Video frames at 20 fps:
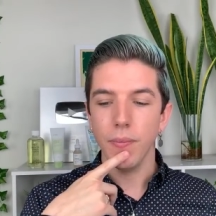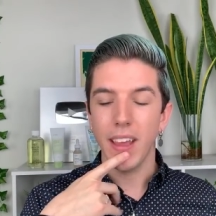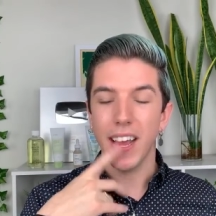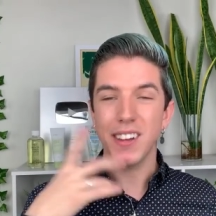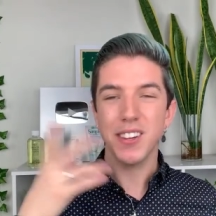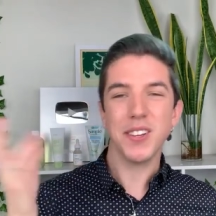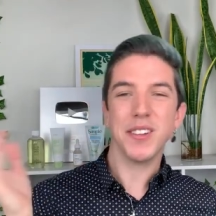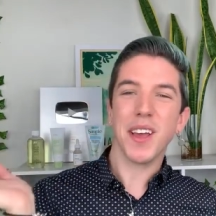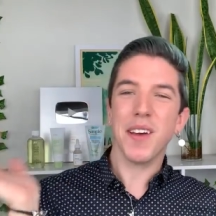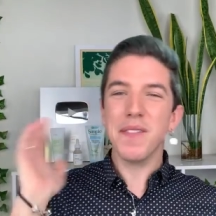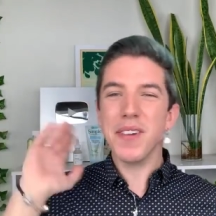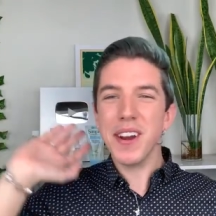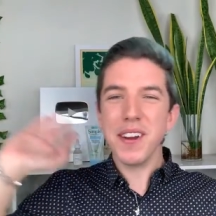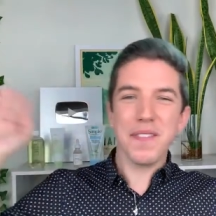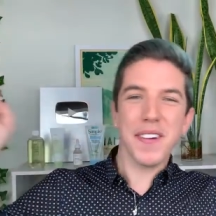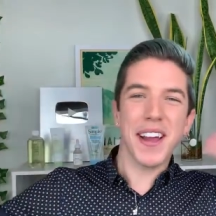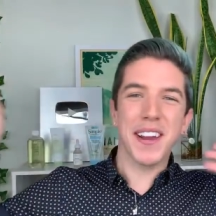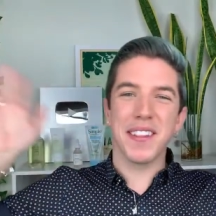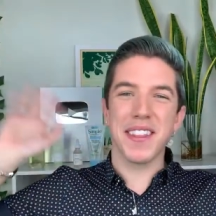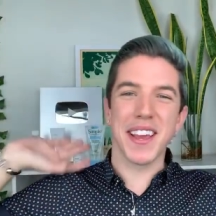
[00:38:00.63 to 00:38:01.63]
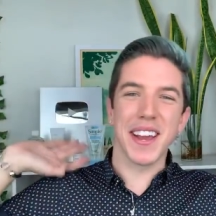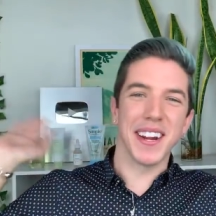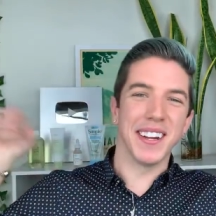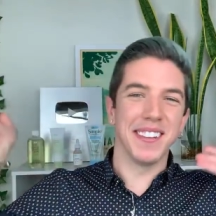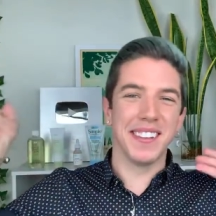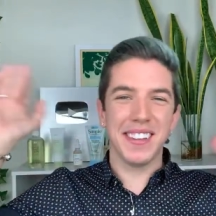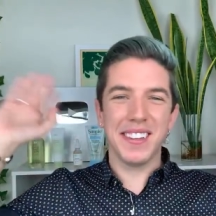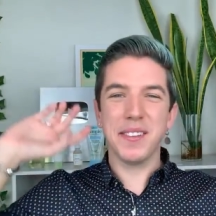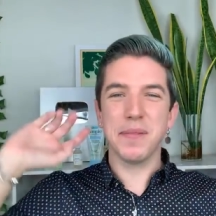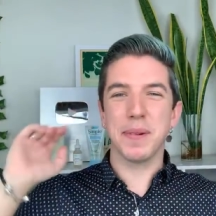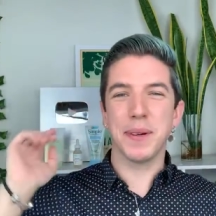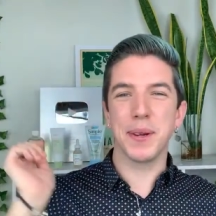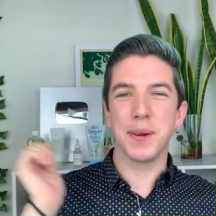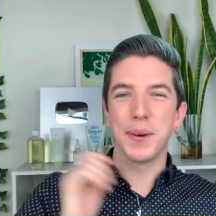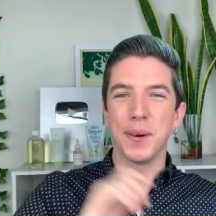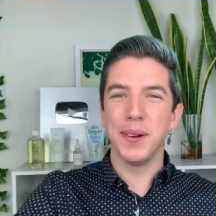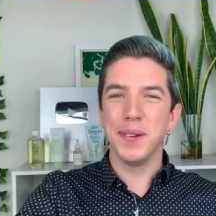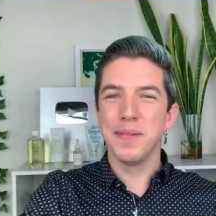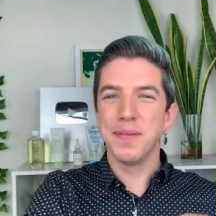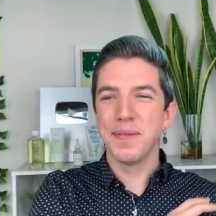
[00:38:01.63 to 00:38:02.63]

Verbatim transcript: I just got verified there. That's pretty cool.